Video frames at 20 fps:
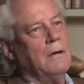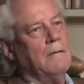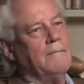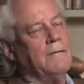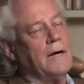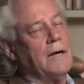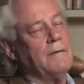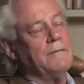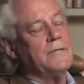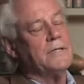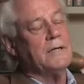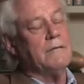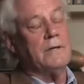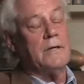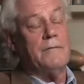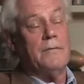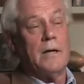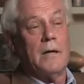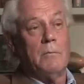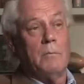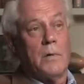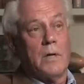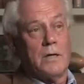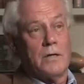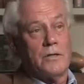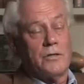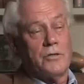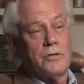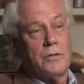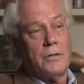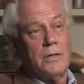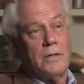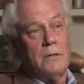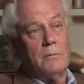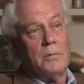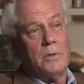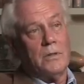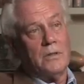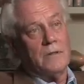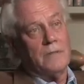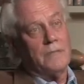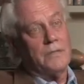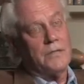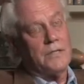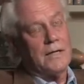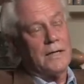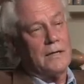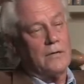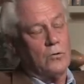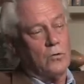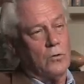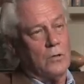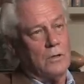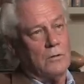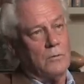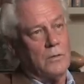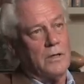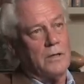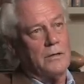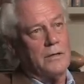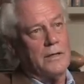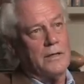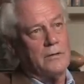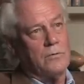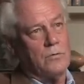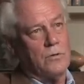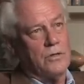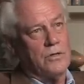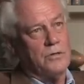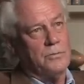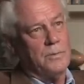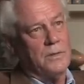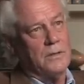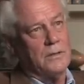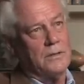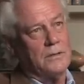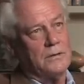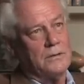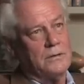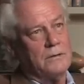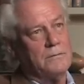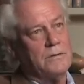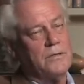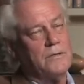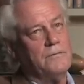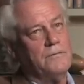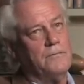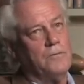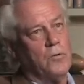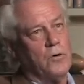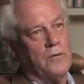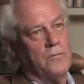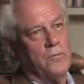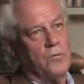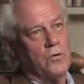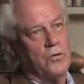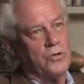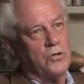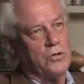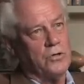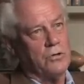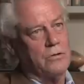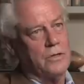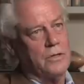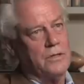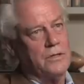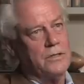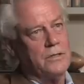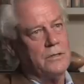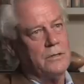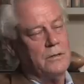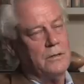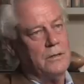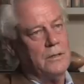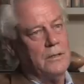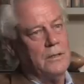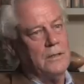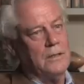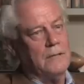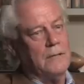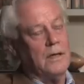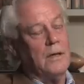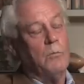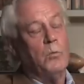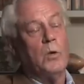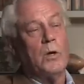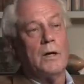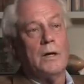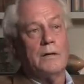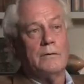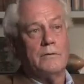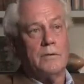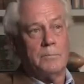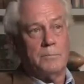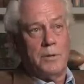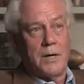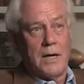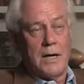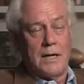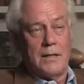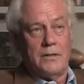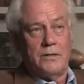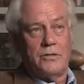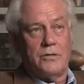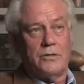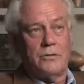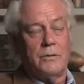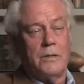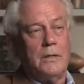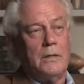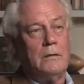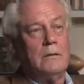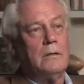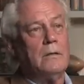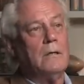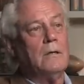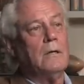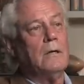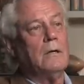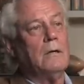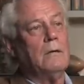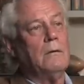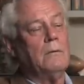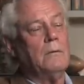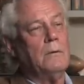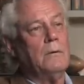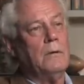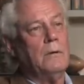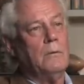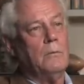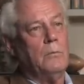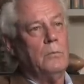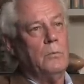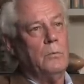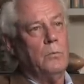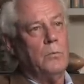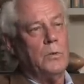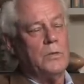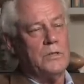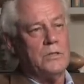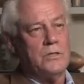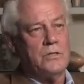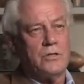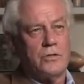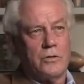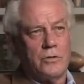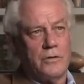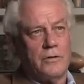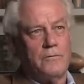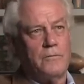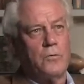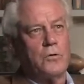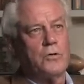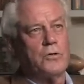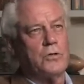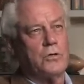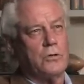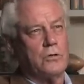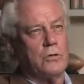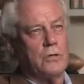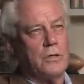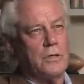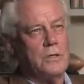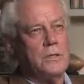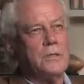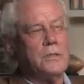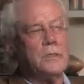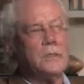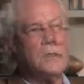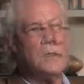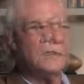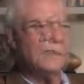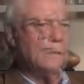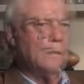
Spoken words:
575 Market Street, a building for Standard Oil, one of their headquarters buildings. It was 44 stories. 100 Pine Street, which is 34 stories.